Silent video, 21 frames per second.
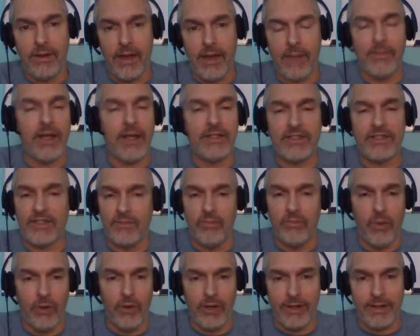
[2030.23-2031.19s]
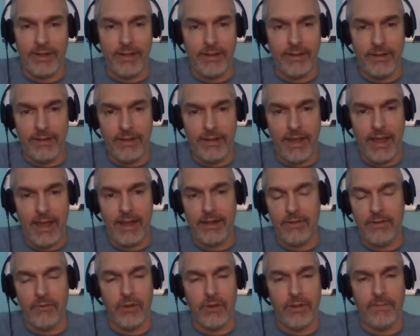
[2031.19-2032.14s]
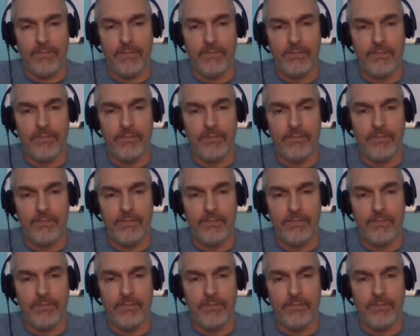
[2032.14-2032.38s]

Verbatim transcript: I'm not subordinate to anyone.